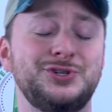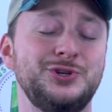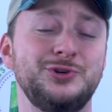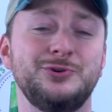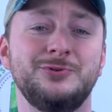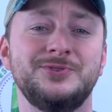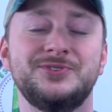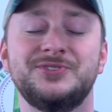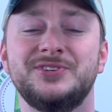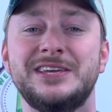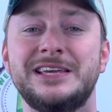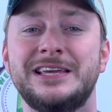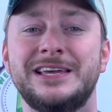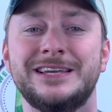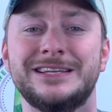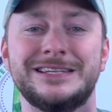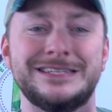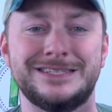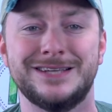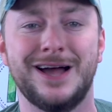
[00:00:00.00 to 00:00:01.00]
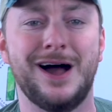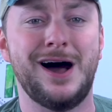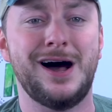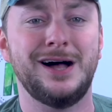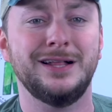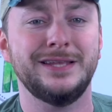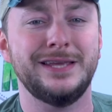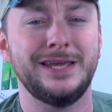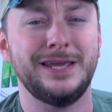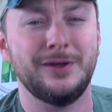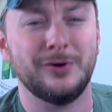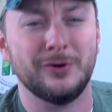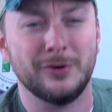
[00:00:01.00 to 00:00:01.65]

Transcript: using a dolly,